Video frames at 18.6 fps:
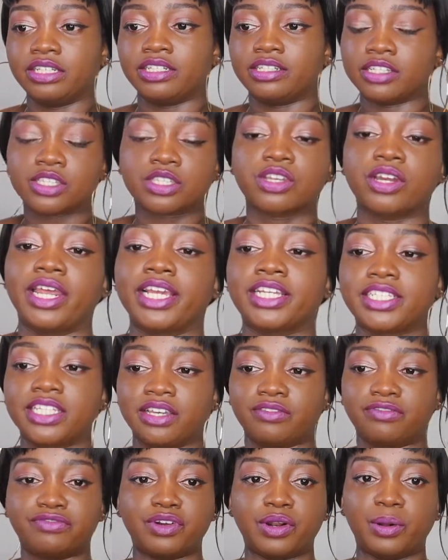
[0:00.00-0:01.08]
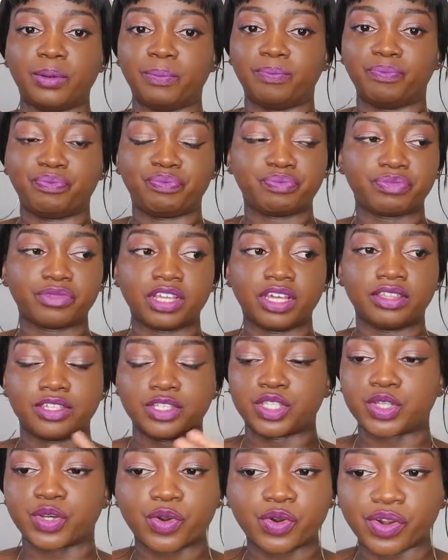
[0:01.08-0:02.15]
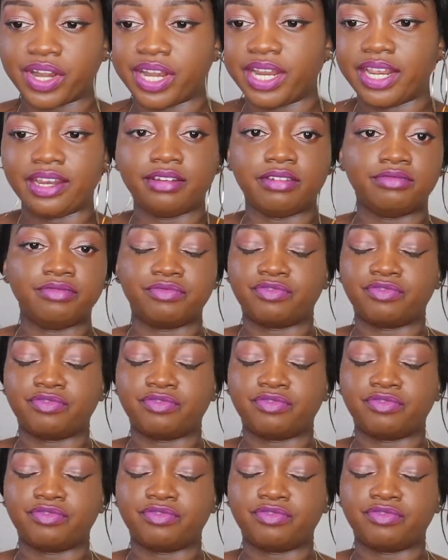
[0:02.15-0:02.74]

disconnecting from the screen,